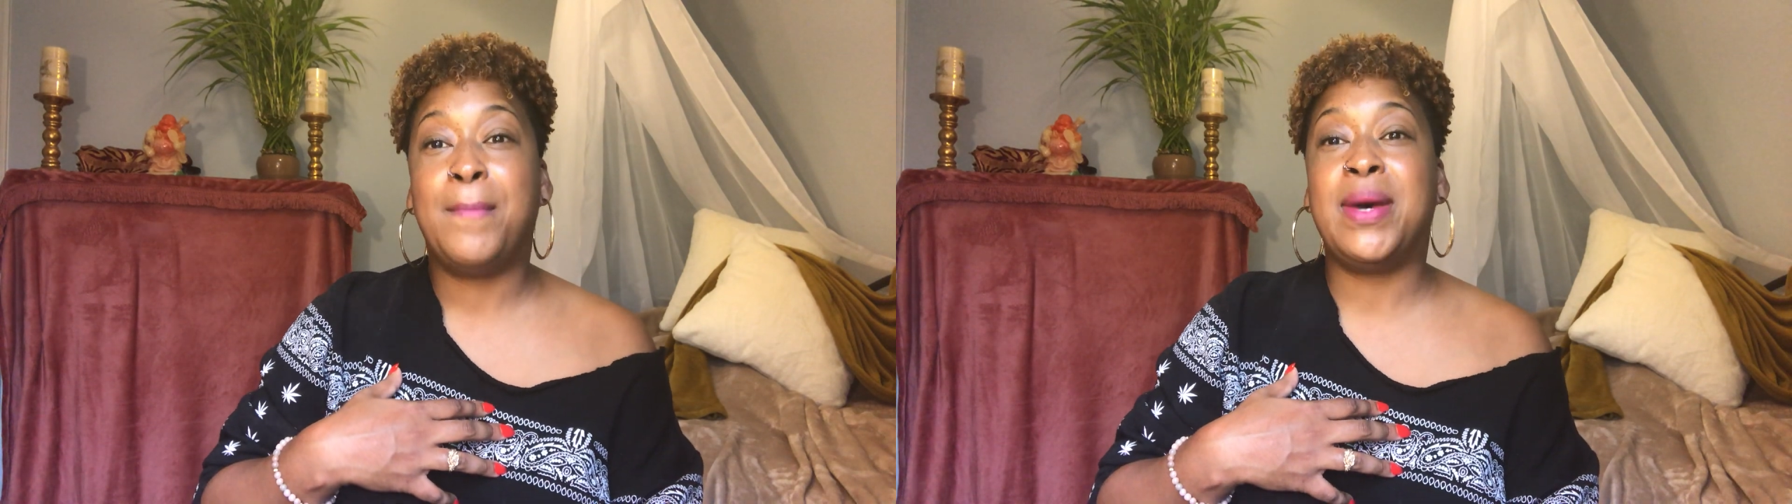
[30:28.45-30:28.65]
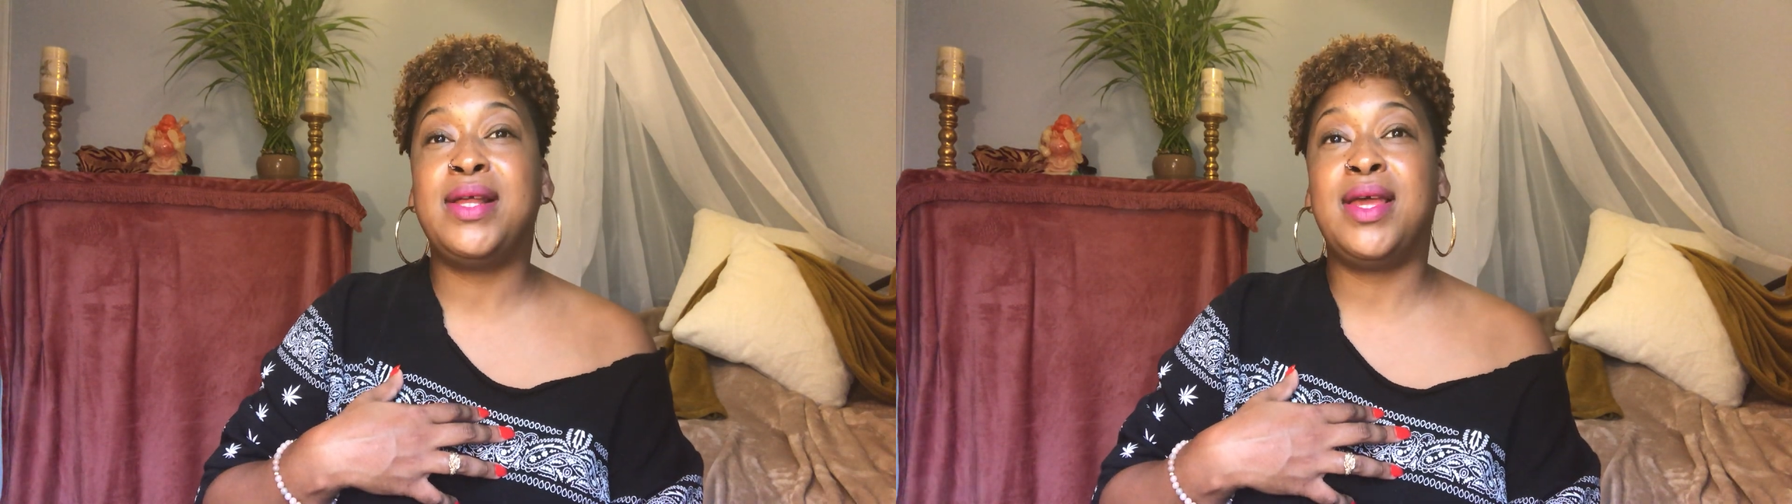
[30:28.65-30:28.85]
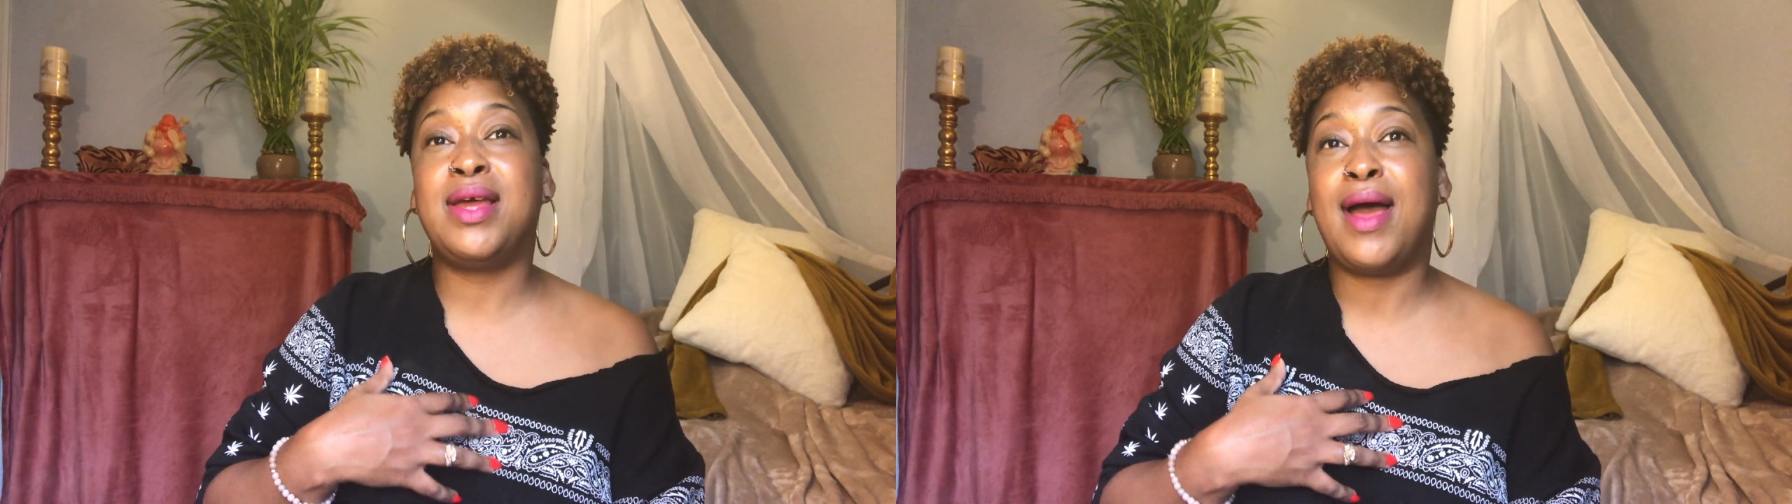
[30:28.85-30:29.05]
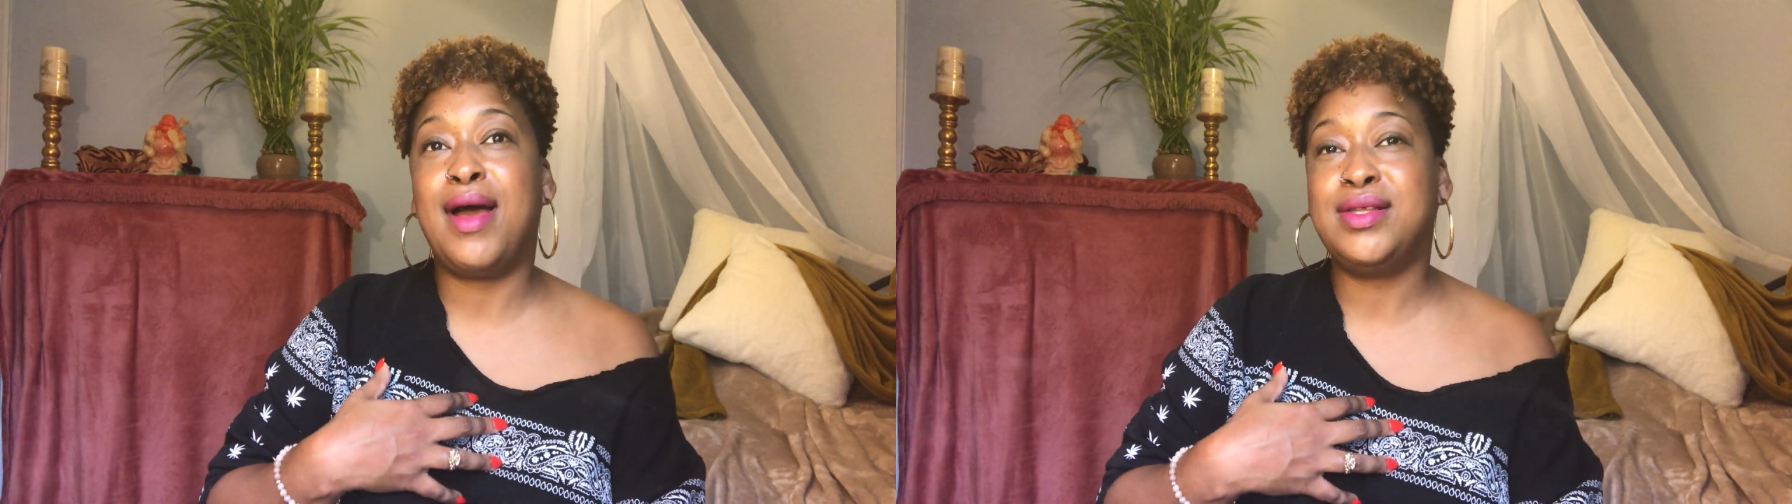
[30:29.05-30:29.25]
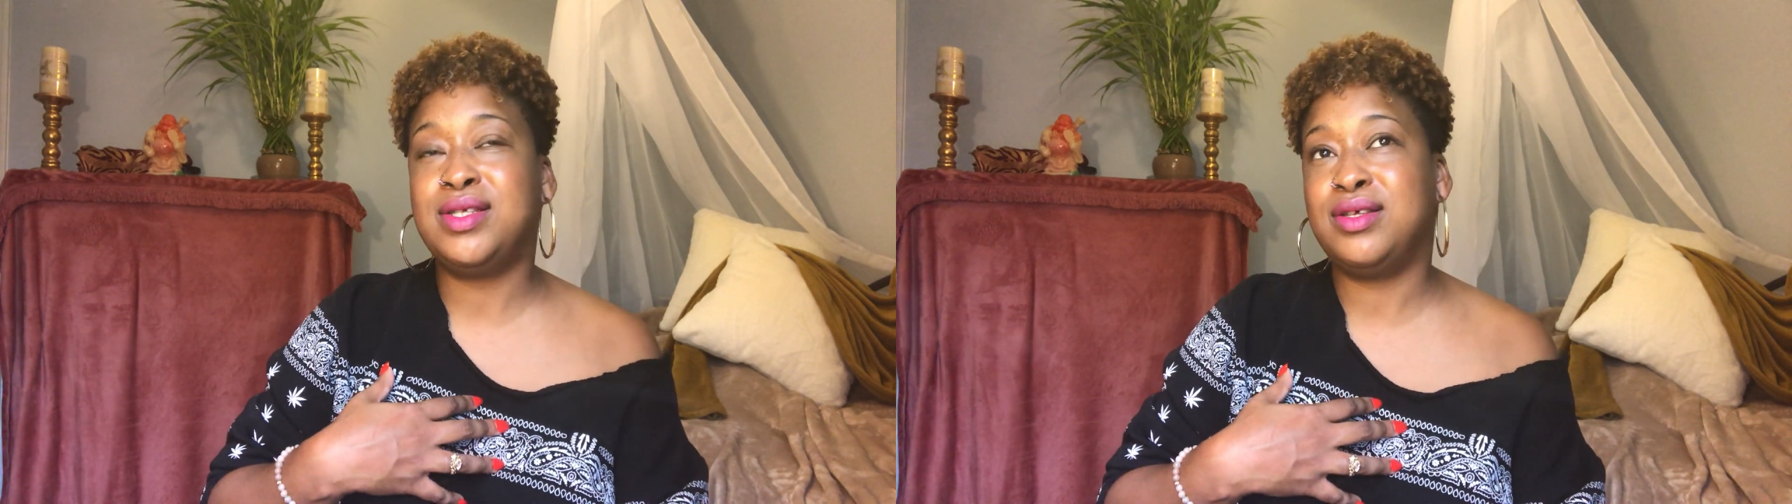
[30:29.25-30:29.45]
But it
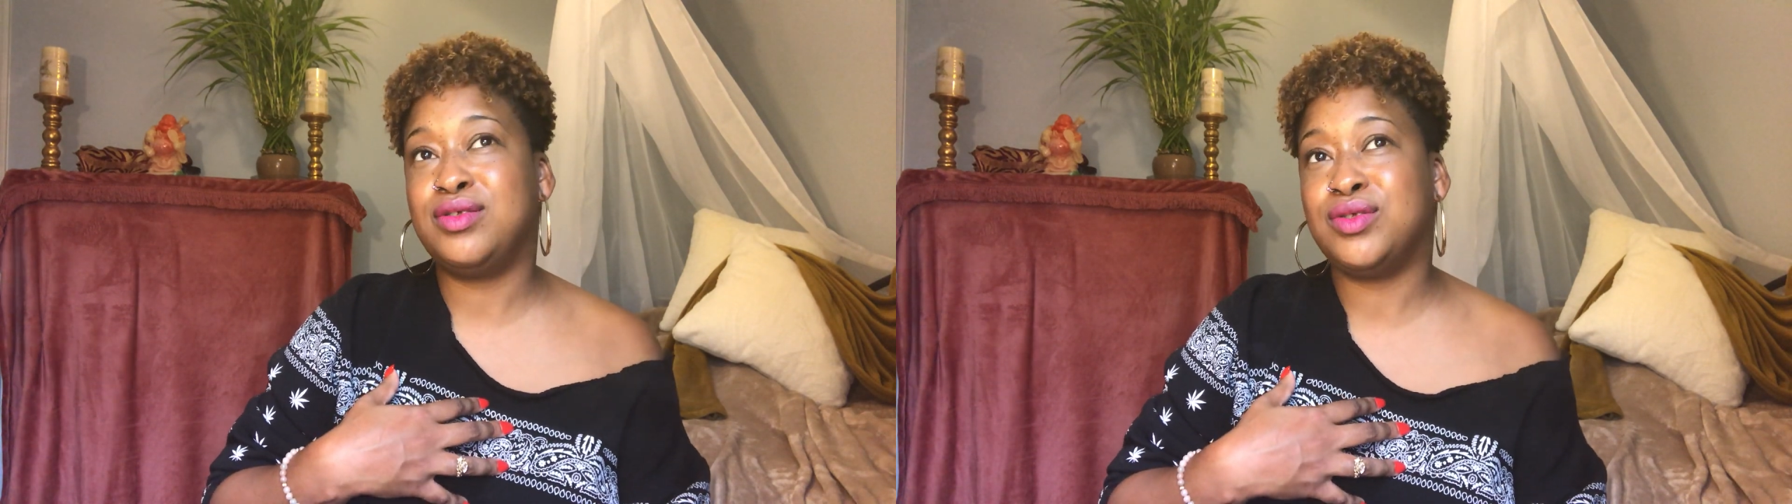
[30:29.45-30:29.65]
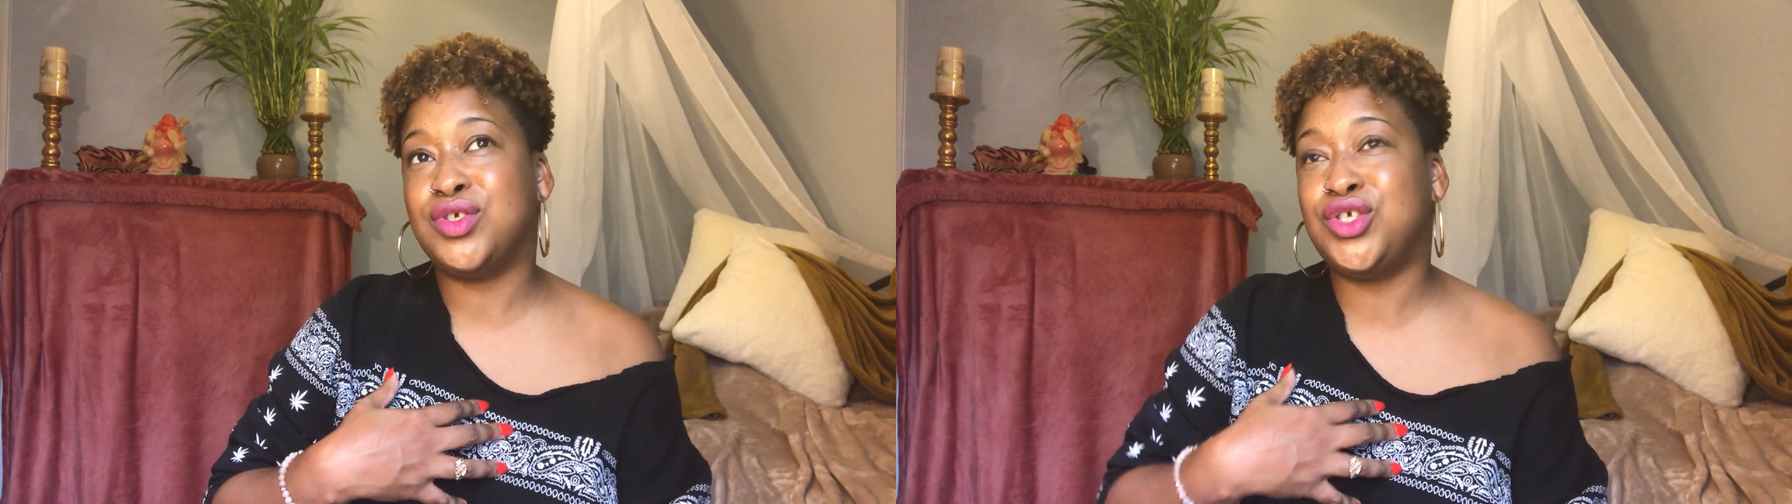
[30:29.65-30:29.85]
hasn't